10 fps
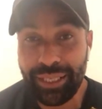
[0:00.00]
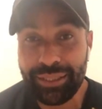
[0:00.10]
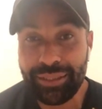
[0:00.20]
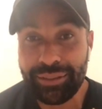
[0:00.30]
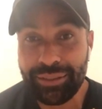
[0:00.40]

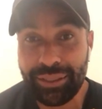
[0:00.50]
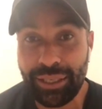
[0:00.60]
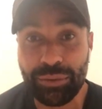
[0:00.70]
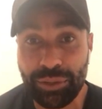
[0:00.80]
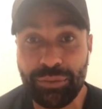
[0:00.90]
it
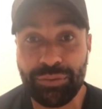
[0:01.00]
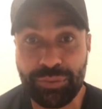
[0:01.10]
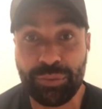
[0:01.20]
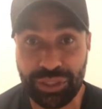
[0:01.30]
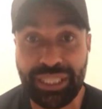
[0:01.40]

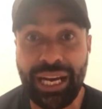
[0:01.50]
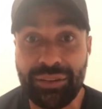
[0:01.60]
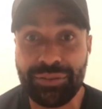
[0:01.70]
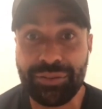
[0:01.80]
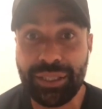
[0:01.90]
was
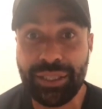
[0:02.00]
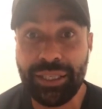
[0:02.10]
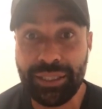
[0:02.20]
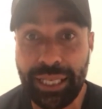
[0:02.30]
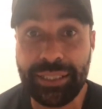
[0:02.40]
disarray. Tough.
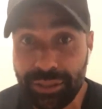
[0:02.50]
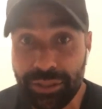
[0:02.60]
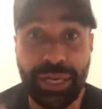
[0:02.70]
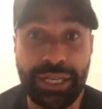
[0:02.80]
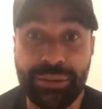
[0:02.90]
Yeah,
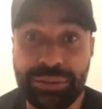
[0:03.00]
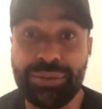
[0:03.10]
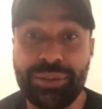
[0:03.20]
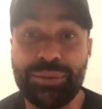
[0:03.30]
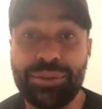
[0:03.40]
disarray. It
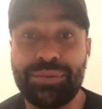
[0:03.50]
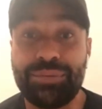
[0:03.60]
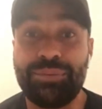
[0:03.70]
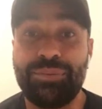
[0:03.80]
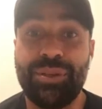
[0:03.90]

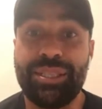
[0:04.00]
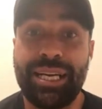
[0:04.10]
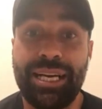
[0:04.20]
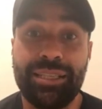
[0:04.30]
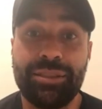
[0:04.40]
was
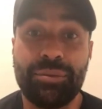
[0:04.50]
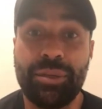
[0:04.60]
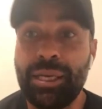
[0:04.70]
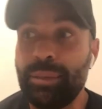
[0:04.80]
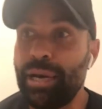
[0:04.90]
finding it hard to
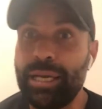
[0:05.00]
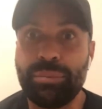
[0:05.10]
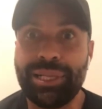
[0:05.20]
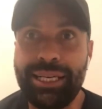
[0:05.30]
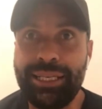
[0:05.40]
pay
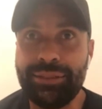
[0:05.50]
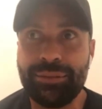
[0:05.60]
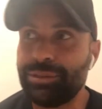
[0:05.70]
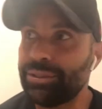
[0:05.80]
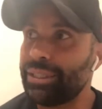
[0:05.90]

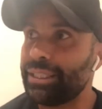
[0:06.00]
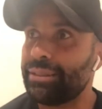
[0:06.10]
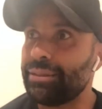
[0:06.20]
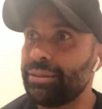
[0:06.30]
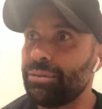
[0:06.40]
players. It was
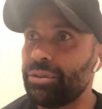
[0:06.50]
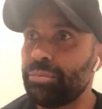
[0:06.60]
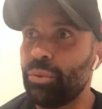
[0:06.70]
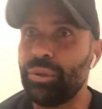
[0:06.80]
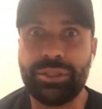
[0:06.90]

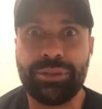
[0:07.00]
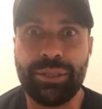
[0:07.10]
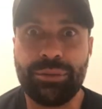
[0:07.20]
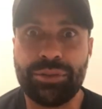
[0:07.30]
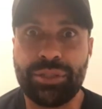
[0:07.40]
points
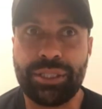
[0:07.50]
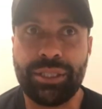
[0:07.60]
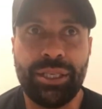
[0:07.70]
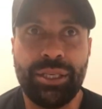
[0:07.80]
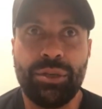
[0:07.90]
there was
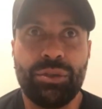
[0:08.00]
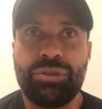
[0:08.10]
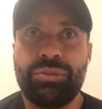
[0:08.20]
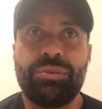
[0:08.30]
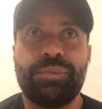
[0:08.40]
like
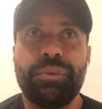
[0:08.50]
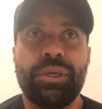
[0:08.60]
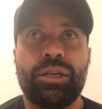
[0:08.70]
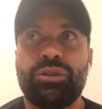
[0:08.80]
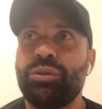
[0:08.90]

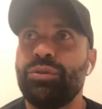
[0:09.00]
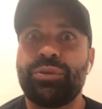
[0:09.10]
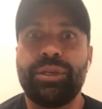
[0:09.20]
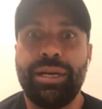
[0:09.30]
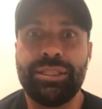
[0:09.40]

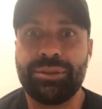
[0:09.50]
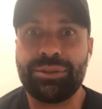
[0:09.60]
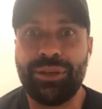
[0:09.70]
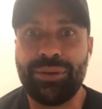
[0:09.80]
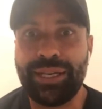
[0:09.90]
2-3 months I
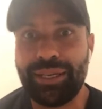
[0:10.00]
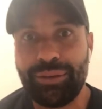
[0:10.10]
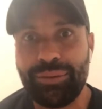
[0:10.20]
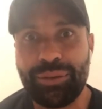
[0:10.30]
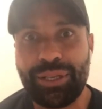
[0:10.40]
was
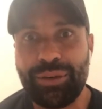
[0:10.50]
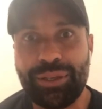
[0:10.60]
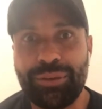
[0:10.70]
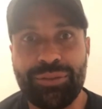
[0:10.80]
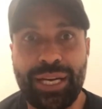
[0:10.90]

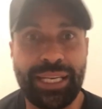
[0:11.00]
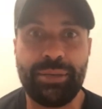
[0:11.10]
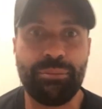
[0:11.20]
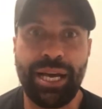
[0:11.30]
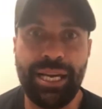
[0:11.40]
going without
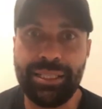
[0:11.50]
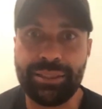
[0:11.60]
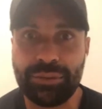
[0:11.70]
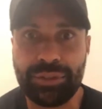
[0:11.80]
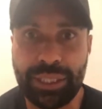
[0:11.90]
getting
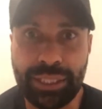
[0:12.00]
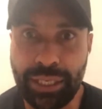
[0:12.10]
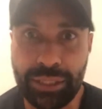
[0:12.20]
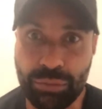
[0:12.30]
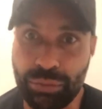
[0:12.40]
paid, and it was
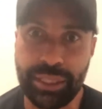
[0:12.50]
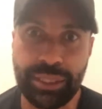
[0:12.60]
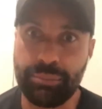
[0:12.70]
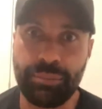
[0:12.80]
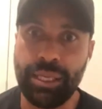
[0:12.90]
like I had to
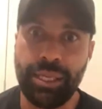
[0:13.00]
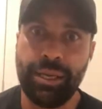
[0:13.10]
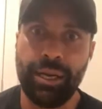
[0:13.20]
ring